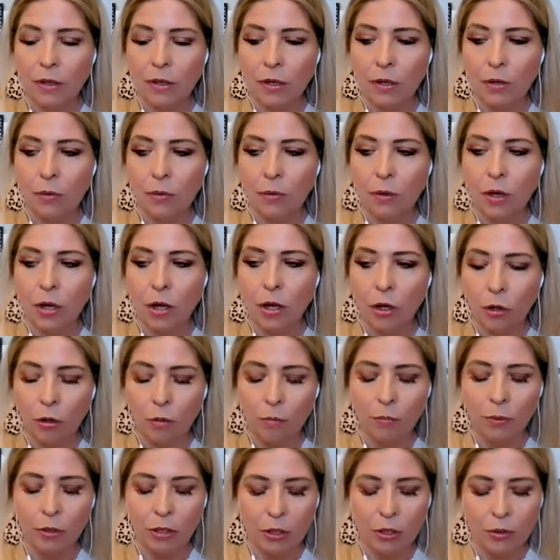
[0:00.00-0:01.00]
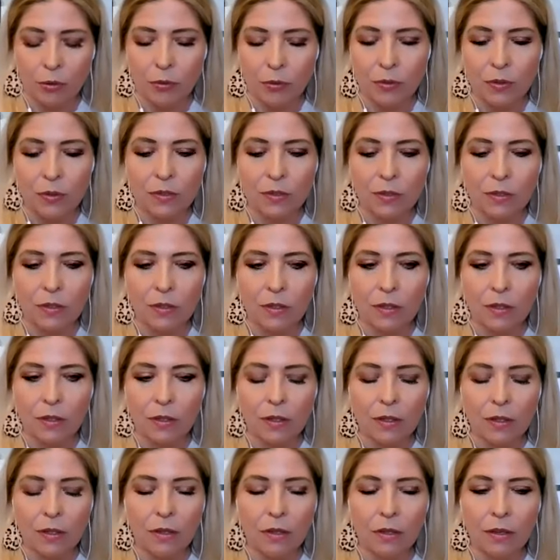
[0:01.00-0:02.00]
you know, hope goes,
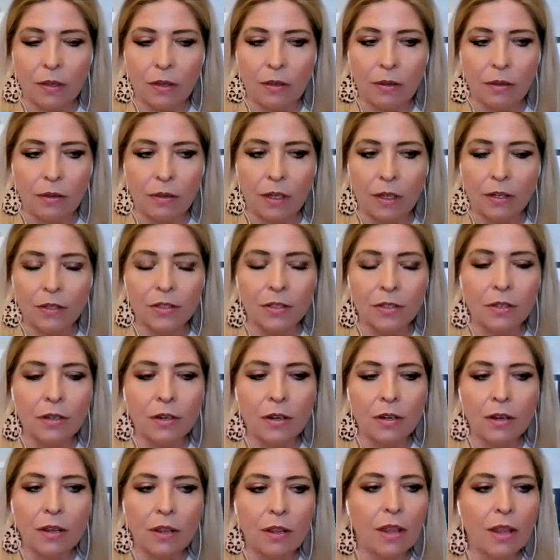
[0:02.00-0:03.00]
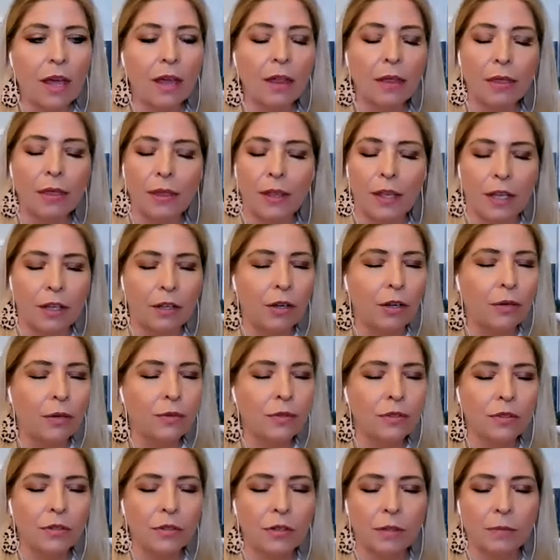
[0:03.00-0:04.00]
there's nothing,
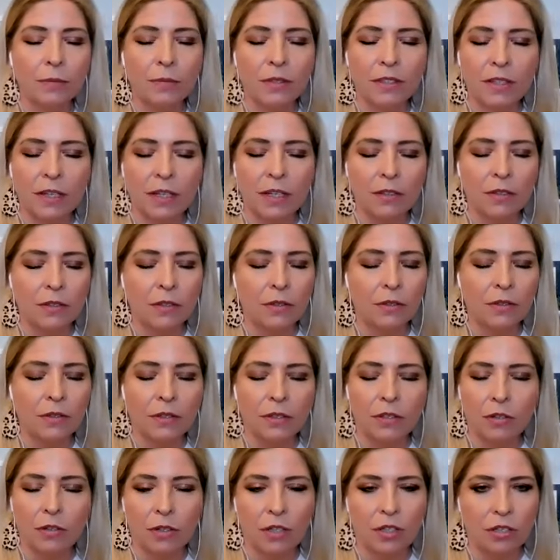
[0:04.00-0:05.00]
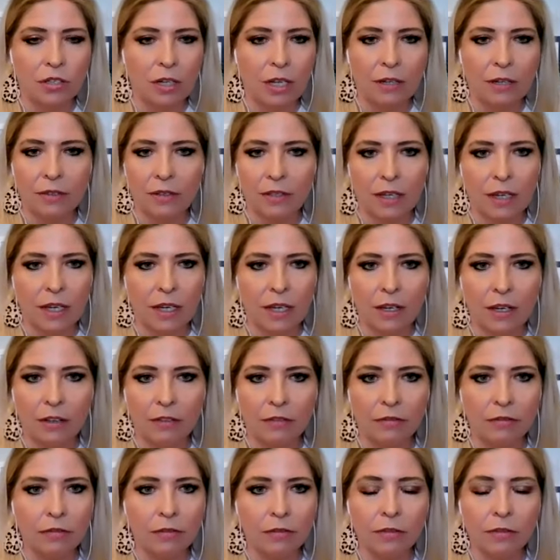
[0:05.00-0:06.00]
no circumstance, no situation outside
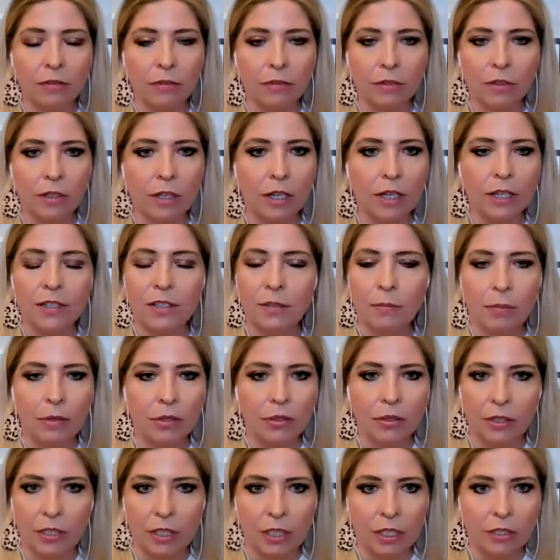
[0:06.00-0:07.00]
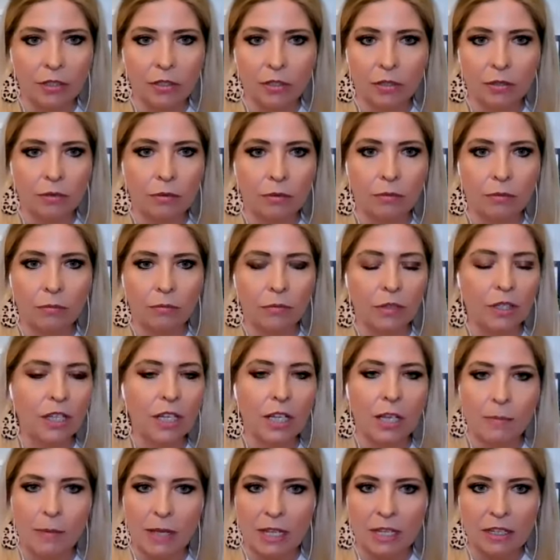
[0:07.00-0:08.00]
of God's ability to
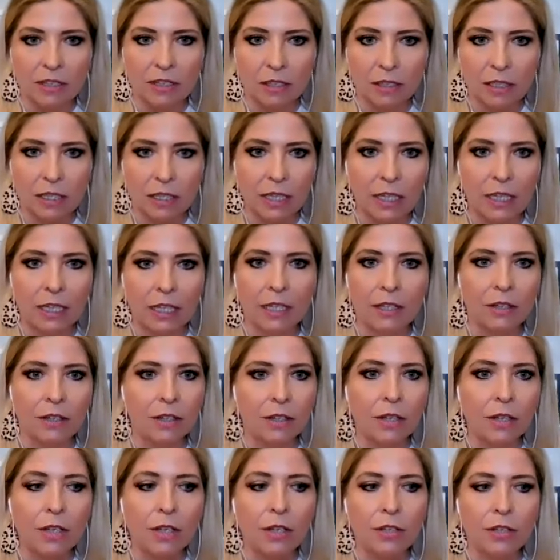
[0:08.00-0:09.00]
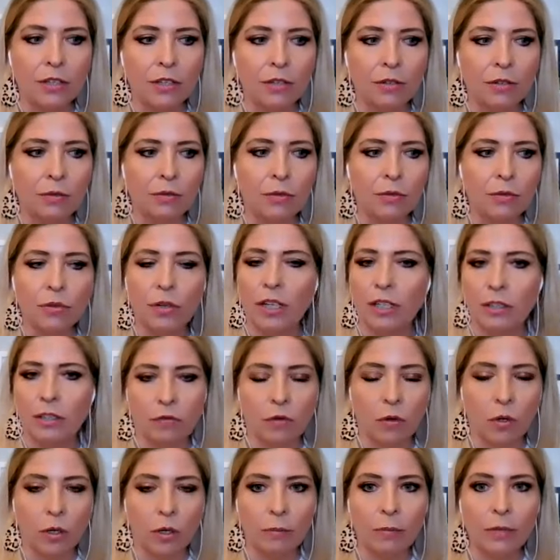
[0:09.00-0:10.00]
redeem it and to
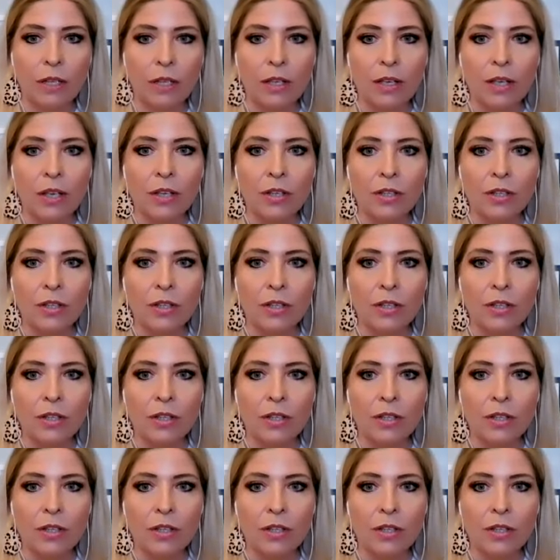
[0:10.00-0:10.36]
transform.